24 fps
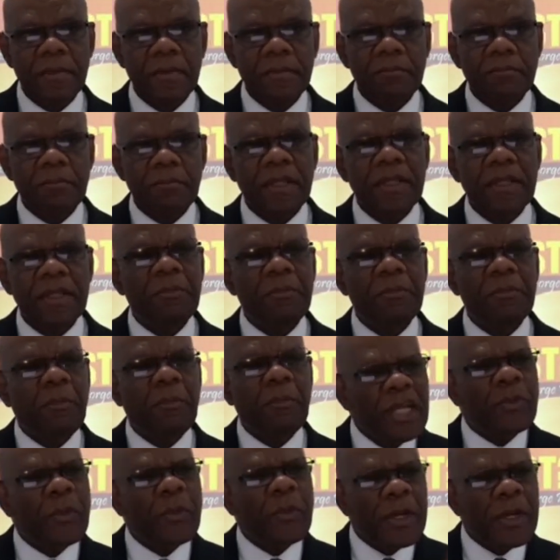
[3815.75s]
But the
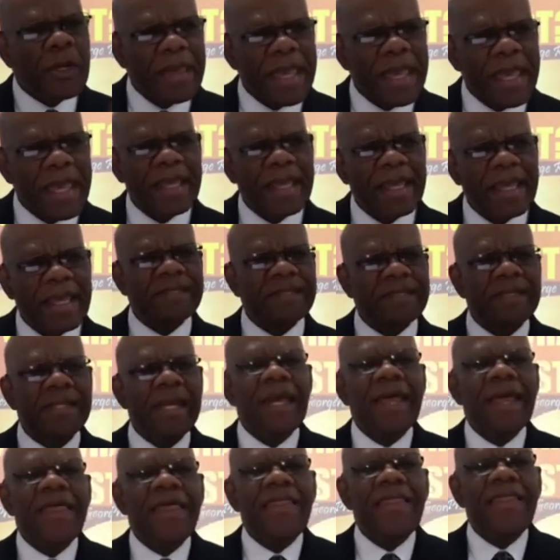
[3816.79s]
point we're making
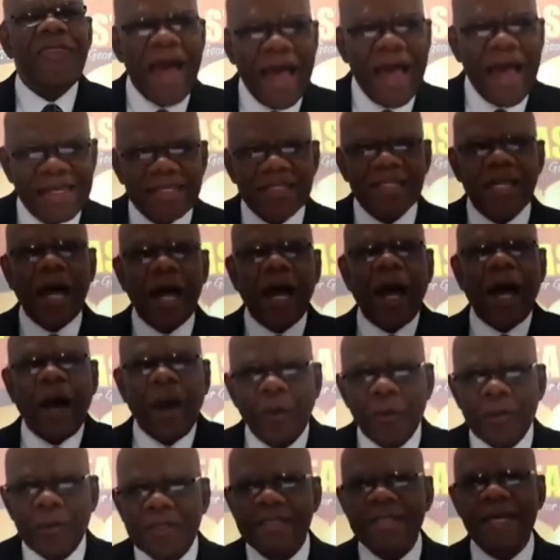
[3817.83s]
is that is how
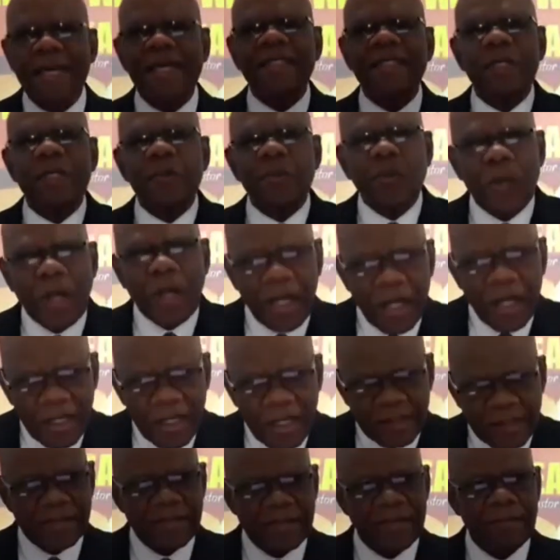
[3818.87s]
Satan
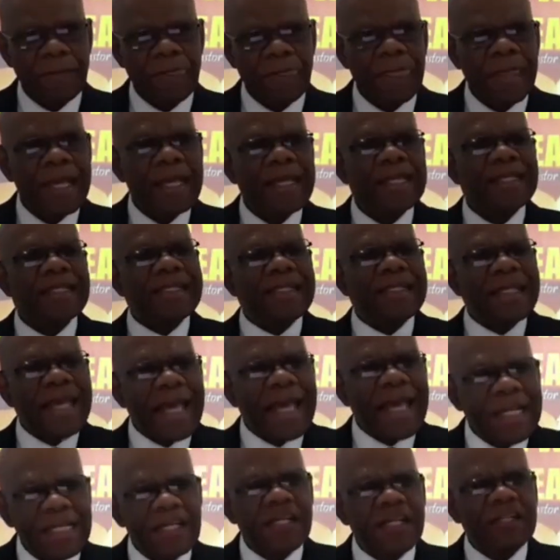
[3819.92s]
works.
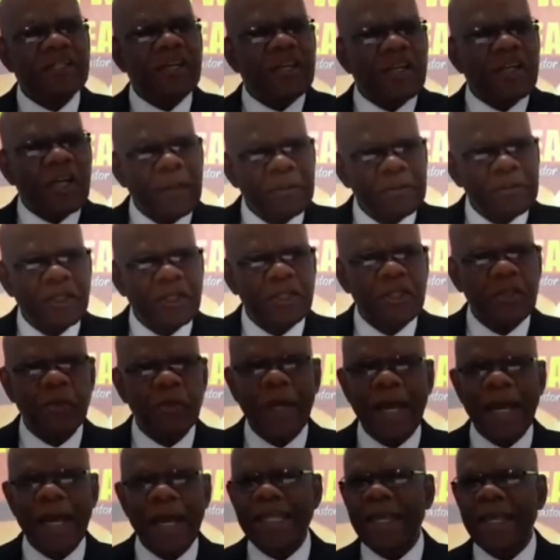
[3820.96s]
Satan does not come to you
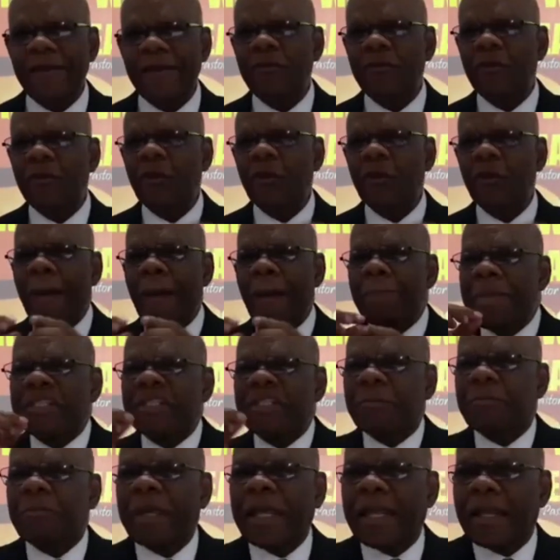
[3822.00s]
and give you a bitter
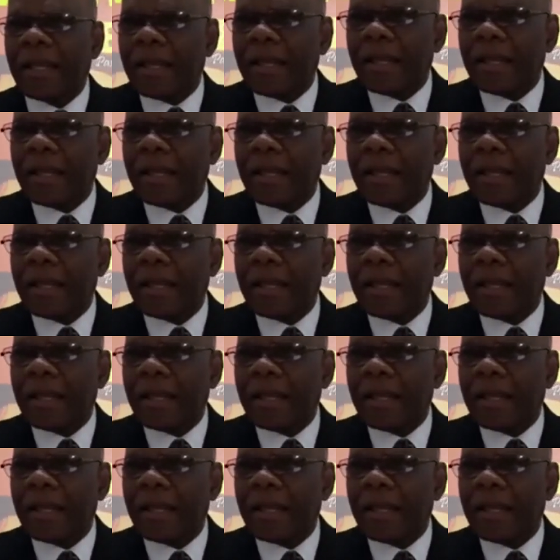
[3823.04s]
pill.